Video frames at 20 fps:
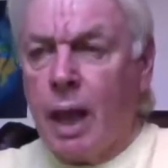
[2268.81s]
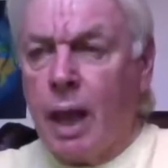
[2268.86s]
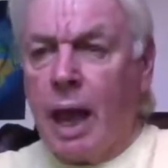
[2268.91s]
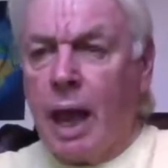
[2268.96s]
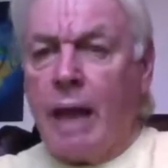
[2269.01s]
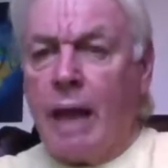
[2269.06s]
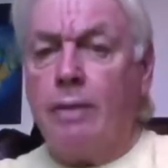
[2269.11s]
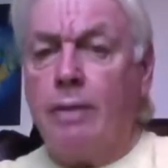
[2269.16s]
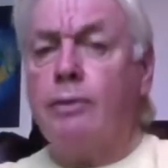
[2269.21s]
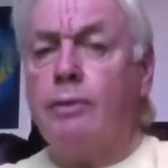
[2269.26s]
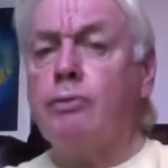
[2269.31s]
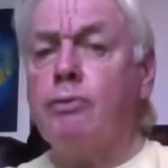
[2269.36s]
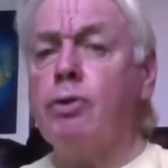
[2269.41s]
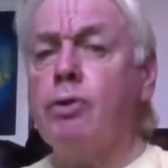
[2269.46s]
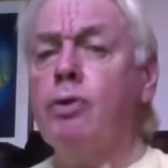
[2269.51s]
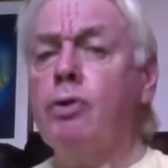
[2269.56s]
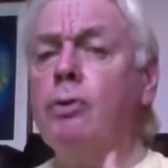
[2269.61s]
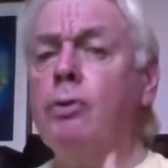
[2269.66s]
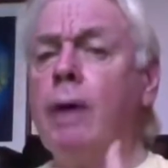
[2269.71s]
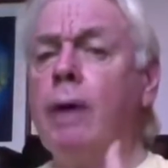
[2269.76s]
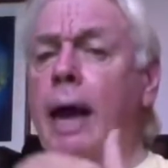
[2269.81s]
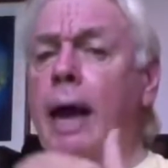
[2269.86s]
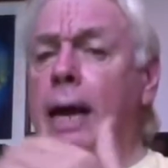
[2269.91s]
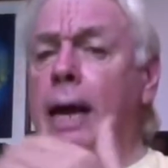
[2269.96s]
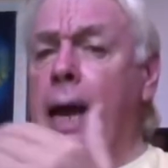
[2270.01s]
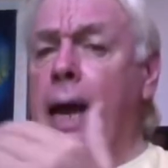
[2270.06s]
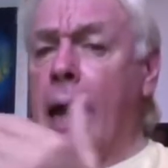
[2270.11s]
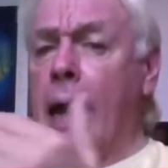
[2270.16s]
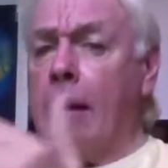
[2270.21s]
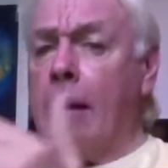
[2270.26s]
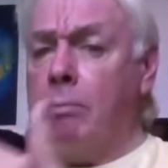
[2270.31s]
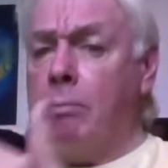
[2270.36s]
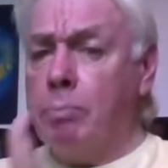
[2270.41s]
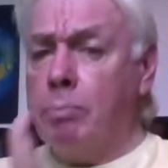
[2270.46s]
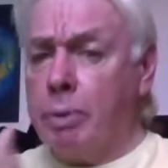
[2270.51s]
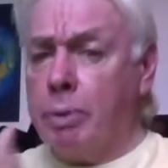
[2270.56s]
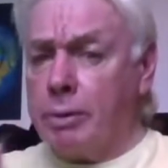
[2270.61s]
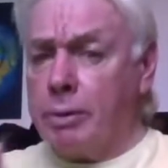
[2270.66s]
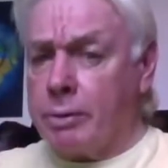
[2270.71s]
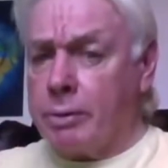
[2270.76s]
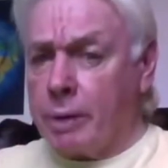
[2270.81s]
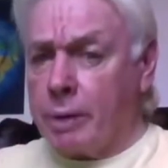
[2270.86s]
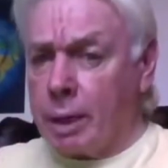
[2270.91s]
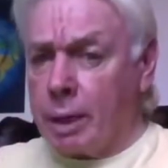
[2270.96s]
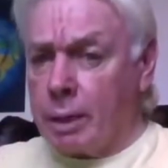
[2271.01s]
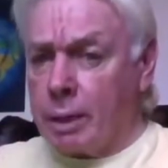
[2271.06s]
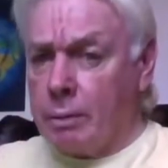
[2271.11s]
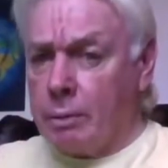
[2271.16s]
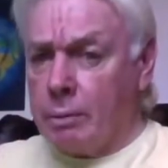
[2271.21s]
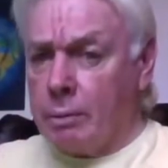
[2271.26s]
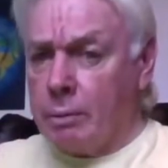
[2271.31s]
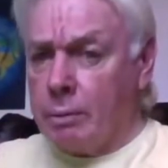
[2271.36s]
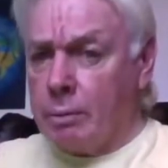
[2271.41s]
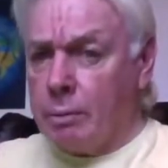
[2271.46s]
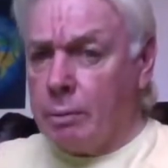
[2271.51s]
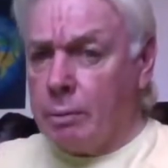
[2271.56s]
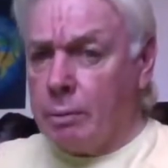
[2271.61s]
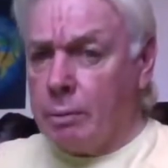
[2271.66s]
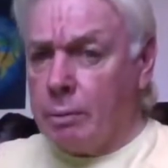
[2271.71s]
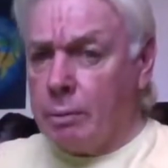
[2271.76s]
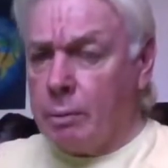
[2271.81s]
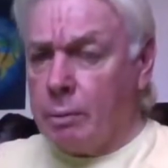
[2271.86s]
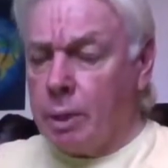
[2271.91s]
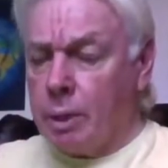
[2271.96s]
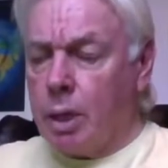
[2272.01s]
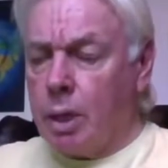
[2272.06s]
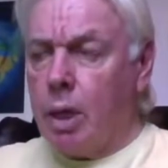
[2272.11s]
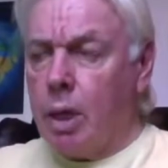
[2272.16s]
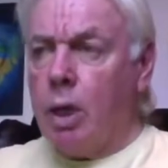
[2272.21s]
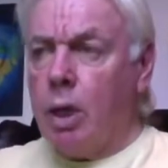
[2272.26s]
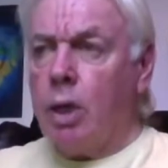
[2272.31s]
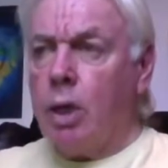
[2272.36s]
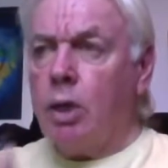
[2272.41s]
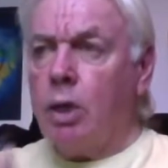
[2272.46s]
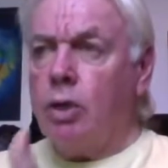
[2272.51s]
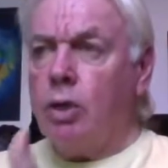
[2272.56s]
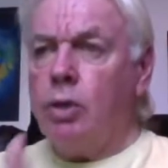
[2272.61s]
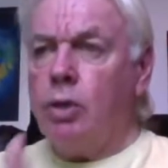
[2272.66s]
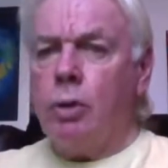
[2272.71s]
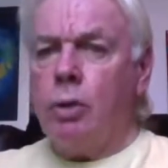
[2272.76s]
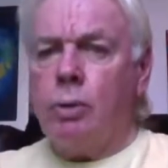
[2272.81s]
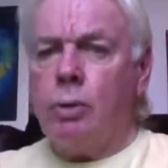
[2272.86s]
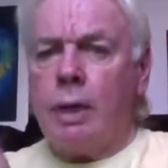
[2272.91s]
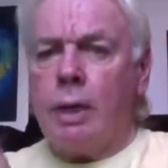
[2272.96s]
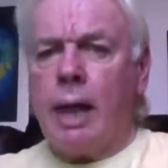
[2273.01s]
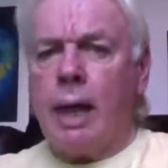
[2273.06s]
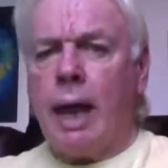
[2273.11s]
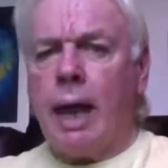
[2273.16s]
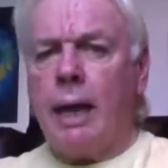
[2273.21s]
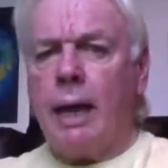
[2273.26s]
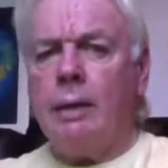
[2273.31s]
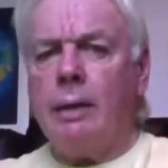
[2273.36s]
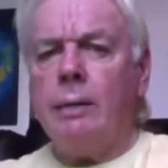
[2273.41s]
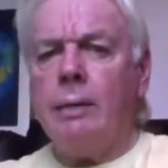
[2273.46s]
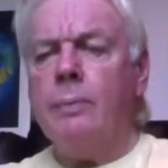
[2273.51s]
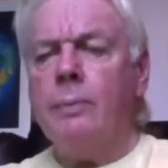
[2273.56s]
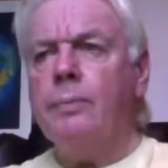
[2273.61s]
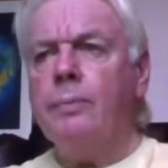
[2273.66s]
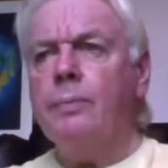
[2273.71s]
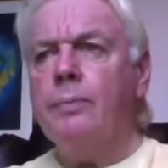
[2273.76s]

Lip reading: And through that empathy, you can